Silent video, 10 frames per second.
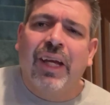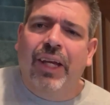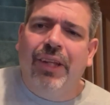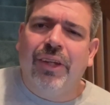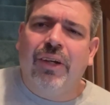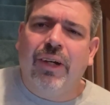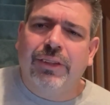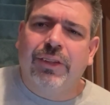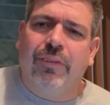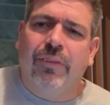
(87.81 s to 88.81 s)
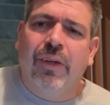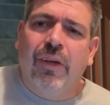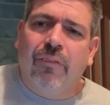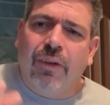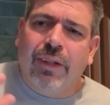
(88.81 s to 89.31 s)
And then also,
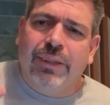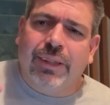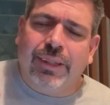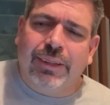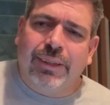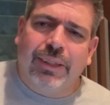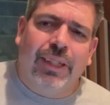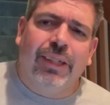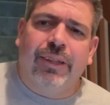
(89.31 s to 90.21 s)
what is the sin